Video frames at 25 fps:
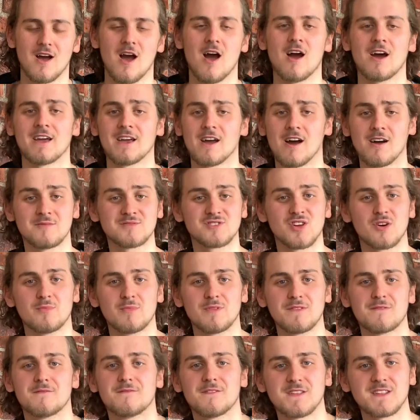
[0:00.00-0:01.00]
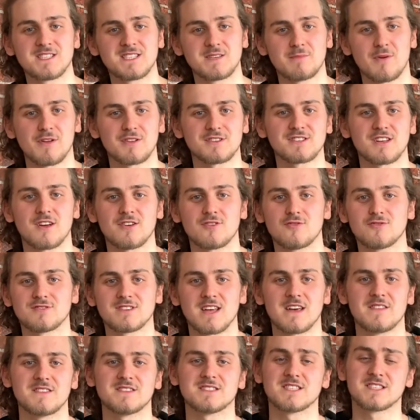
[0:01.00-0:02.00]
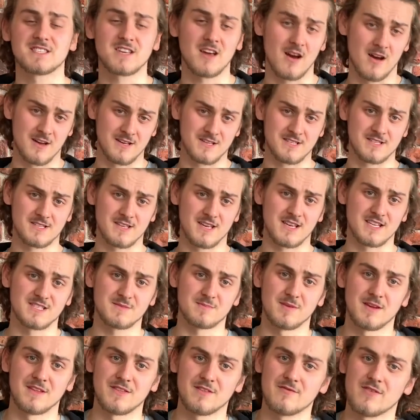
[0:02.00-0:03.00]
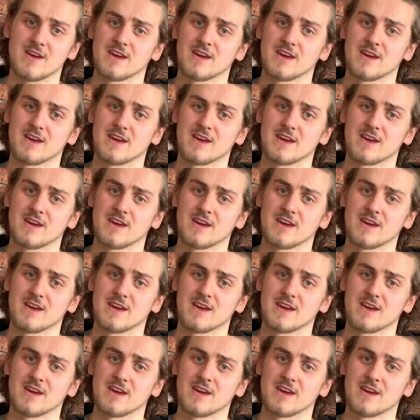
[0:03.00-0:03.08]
Hi, I'm Tom with Infinity Motorcycles and this is Keis, Explain the